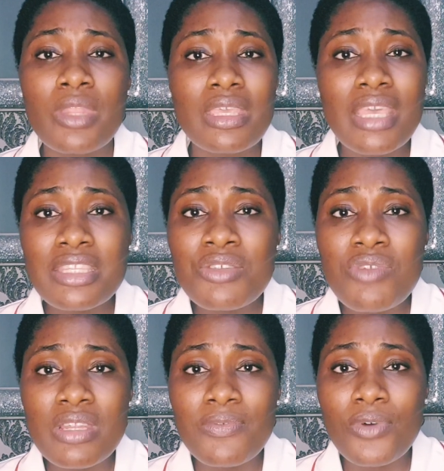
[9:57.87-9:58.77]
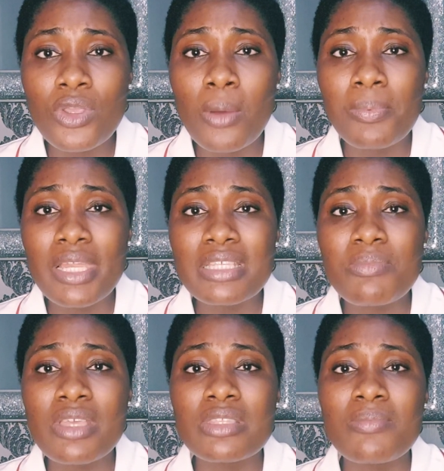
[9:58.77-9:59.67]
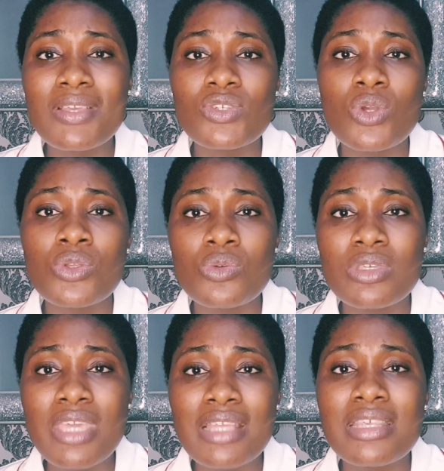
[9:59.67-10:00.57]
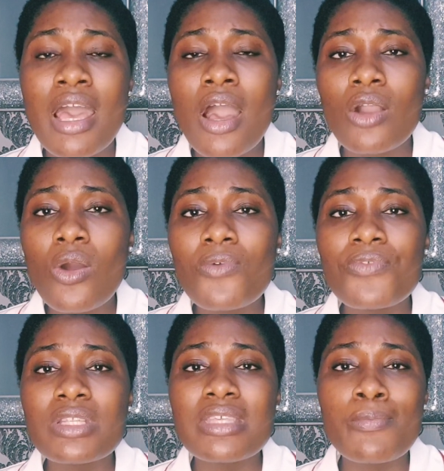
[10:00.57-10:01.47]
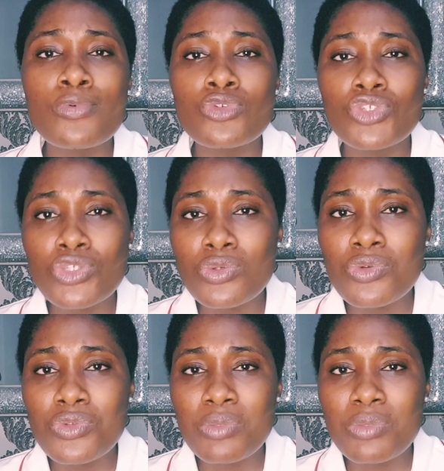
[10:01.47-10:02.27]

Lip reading: Getting ready for your placements, make sure you get comfortable shoes,